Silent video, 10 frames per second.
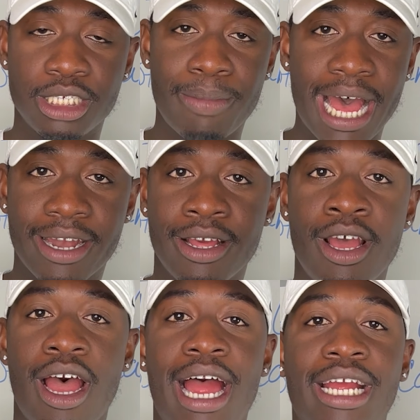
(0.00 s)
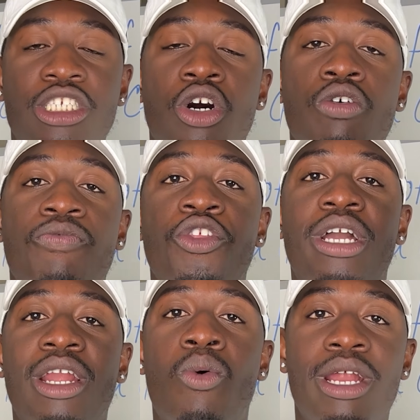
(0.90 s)
bad, all right? So you're
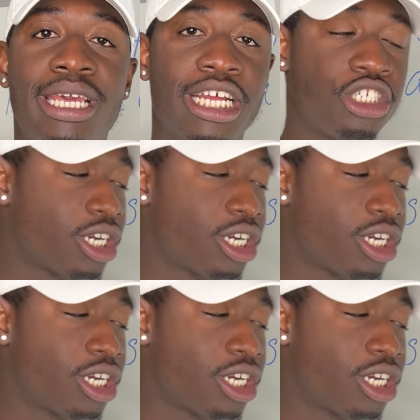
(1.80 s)
gonna wanna get your